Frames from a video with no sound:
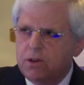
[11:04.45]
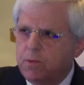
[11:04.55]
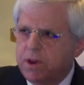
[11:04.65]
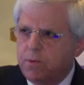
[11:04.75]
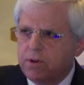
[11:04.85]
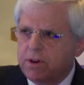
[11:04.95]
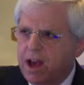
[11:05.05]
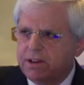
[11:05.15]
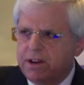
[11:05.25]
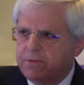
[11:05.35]
We work
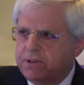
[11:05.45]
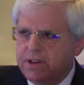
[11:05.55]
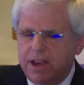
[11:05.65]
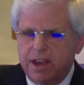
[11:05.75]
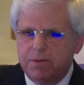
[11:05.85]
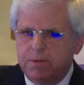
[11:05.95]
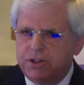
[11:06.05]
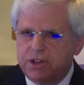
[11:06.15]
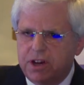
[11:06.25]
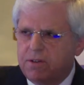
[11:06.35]
on it every day. We
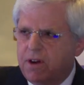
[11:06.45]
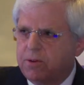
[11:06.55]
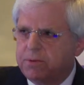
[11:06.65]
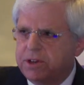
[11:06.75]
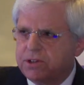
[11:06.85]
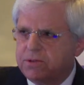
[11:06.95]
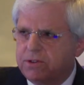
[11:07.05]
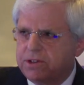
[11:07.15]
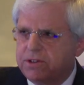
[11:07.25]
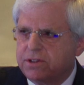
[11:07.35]
share our
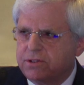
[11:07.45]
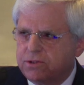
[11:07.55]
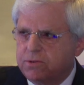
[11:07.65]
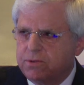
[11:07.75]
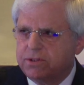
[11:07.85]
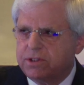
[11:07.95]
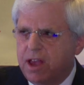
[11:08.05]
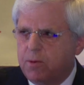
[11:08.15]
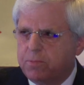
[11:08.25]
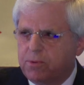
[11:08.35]
resources and tools to
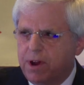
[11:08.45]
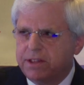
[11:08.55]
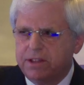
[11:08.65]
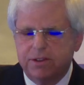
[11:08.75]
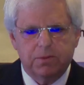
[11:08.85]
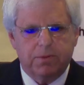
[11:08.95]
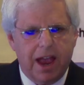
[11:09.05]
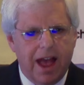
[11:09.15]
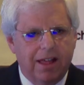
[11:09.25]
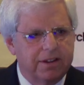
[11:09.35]
help right these
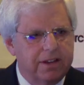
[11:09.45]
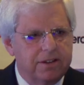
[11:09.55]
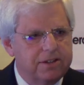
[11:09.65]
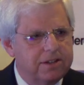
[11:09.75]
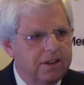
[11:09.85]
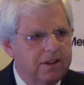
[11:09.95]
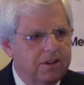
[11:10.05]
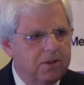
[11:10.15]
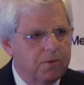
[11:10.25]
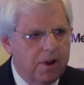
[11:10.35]
realities
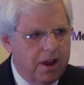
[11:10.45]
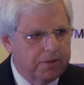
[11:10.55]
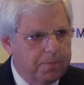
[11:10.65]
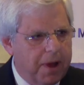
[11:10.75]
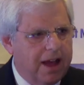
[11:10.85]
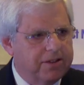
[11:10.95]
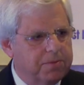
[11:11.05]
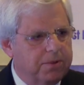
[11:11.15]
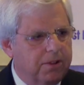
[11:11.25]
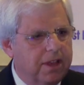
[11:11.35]
wherever
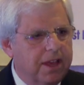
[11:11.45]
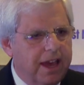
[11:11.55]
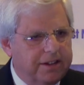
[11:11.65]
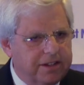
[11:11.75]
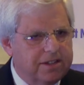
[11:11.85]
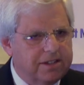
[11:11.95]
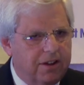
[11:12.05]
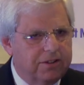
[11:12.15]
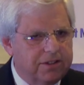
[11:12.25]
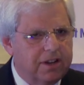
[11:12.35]
possible, and it
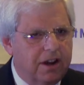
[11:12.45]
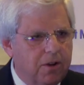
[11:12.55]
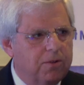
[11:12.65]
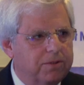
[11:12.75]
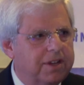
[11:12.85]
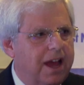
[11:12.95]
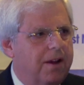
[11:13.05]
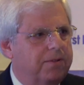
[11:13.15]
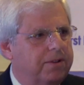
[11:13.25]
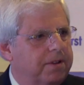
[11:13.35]
starts in our own
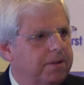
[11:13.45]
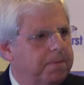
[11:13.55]
town.